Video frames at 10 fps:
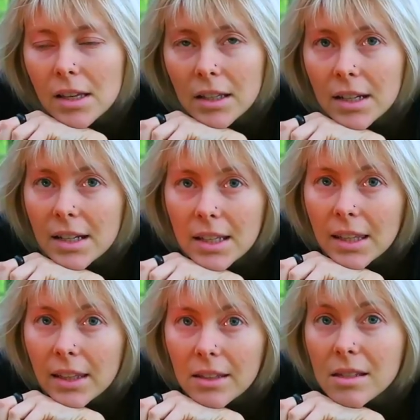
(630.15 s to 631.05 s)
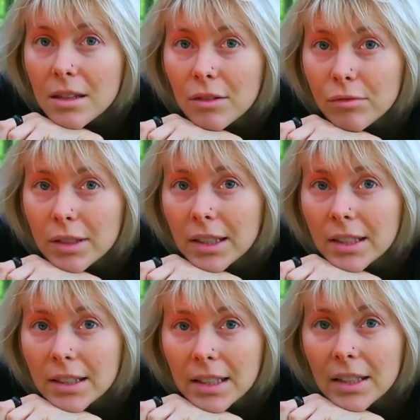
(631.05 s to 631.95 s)
And in healing ourselves, we
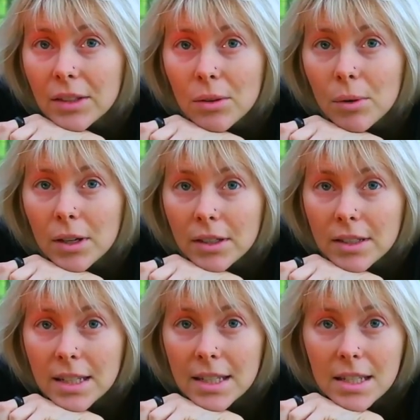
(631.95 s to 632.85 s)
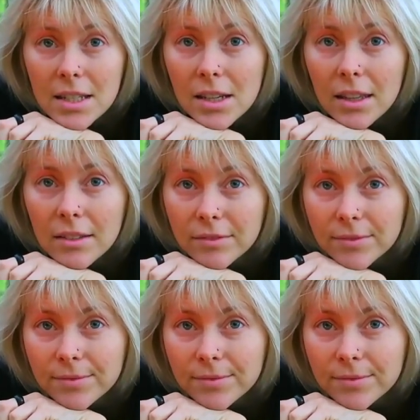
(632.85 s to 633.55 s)
can heal the world and each other.